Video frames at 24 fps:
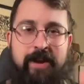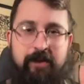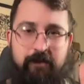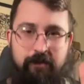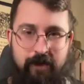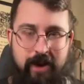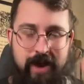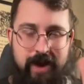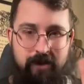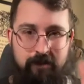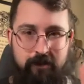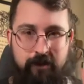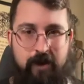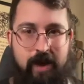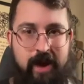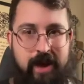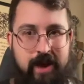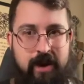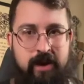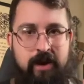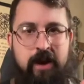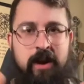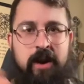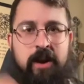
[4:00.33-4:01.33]
fight,
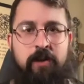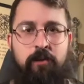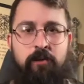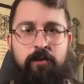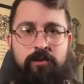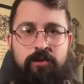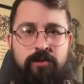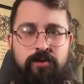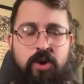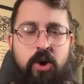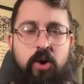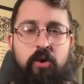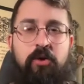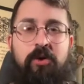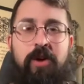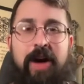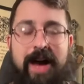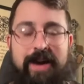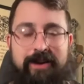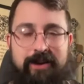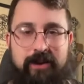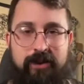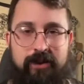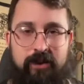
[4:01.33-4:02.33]
fight, no
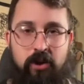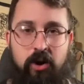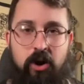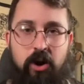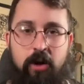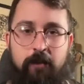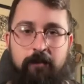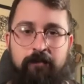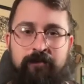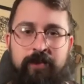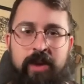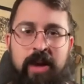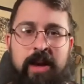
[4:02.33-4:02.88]
classes at all.